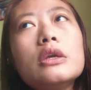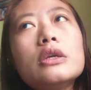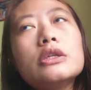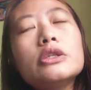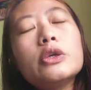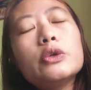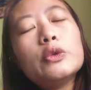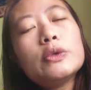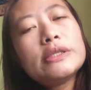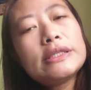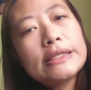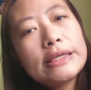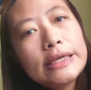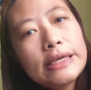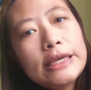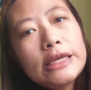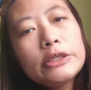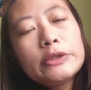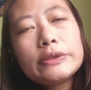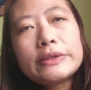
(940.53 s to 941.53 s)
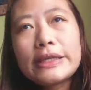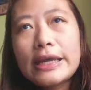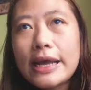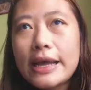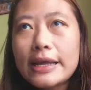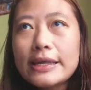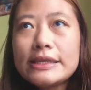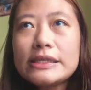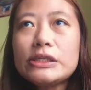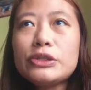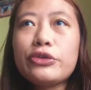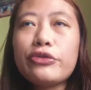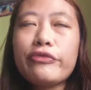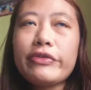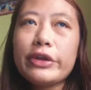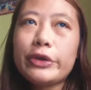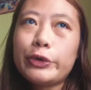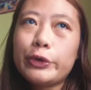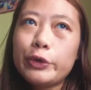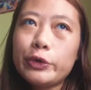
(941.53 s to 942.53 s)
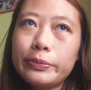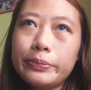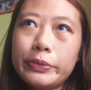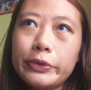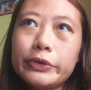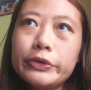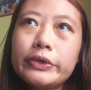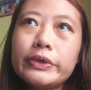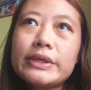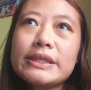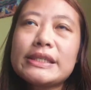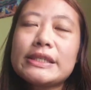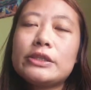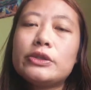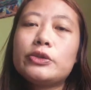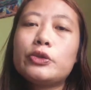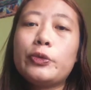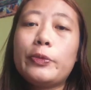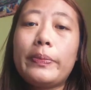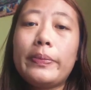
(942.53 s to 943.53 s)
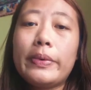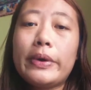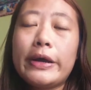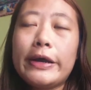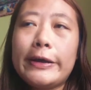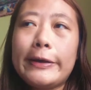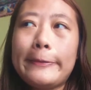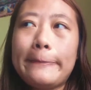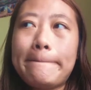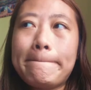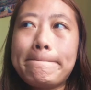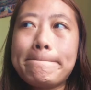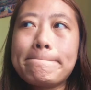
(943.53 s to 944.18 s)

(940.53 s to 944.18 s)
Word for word: So to sing, to dance, to read good books, to um,